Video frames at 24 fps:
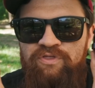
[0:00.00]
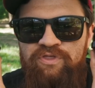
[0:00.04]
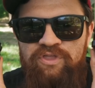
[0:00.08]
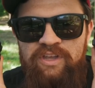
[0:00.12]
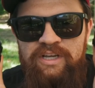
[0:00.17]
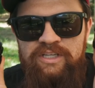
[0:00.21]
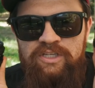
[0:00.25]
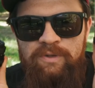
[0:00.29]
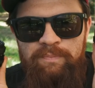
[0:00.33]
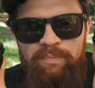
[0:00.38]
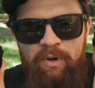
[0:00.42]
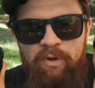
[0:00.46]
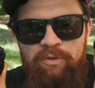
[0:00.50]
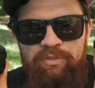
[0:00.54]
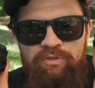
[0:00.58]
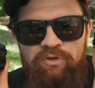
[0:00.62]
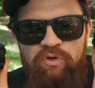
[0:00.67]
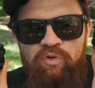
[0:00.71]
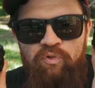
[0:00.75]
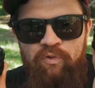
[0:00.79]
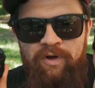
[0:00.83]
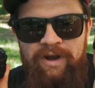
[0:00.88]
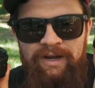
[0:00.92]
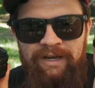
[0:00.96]
these are
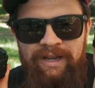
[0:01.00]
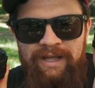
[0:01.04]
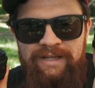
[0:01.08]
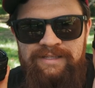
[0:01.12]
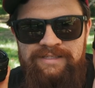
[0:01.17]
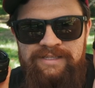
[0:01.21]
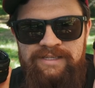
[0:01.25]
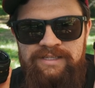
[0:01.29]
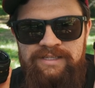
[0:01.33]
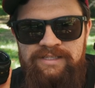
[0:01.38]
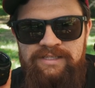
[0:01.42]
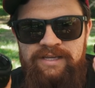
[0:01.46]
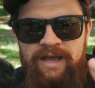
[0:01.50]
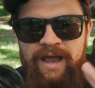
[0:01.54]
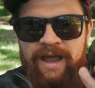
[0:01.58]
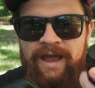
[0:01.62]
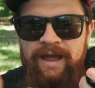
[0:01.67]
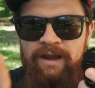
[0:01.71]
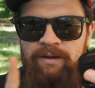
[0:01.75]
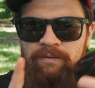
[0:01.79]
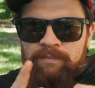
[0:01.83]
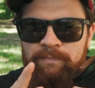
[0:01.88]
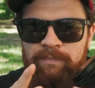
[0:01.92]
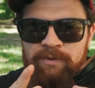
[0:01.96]
both great lenses.
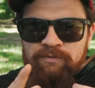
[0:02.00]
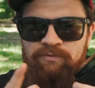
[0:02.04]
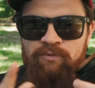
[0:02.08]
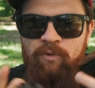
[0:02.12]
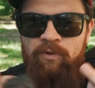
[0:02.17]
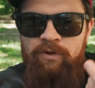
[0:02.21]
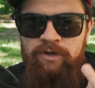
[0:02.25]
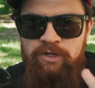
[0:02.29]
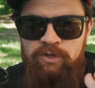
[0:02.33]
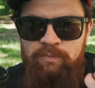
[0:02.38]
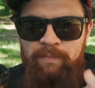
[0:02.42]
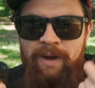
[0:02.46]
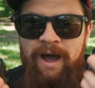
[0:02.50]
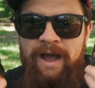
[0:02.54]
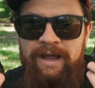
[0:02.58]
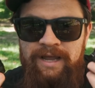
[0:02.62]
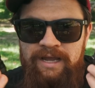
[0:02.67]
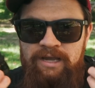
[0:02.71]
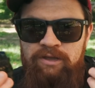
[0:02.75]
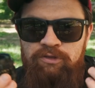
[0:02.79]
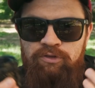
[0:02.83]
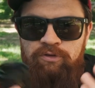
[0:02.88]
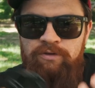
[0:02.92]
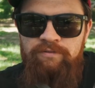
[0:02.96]
And before you buy
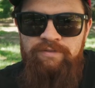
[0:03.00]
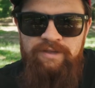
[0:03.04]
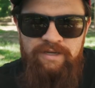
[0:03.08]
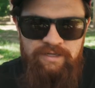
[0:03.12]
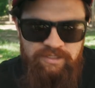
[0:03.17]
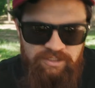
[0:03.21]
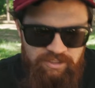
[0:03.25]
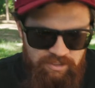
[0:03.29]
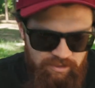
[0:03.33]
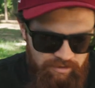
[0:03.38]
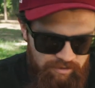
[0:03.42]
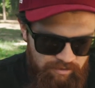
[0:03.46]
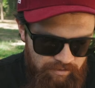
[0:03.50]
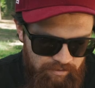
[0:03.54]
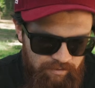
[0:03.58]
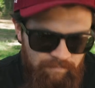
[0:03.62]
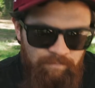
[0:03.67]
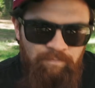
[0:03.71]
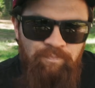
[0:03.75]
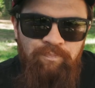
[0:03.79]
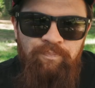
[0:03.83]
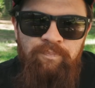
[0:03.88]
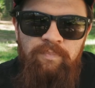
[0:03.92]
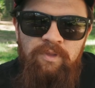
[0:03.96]
either of these,
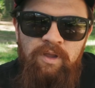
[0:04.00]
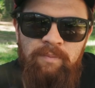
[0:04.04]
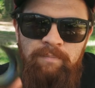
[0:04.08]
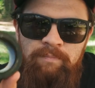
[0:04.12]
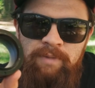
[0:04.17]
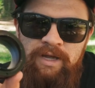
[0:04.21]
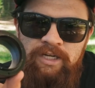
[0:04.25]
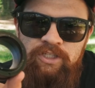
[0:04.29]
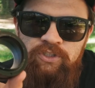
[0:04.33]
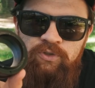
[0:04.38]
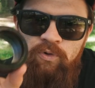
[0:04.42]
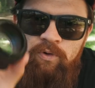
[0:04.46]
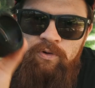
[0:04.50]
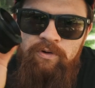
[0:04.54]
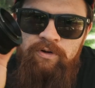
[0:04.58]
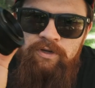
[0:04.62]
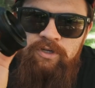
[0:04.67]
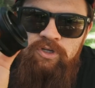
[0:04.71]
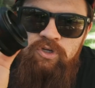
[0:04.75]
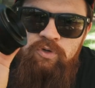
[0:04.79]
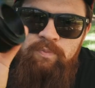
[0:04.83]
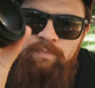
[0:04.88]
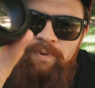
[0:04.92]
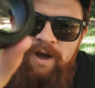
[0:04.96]
make sure you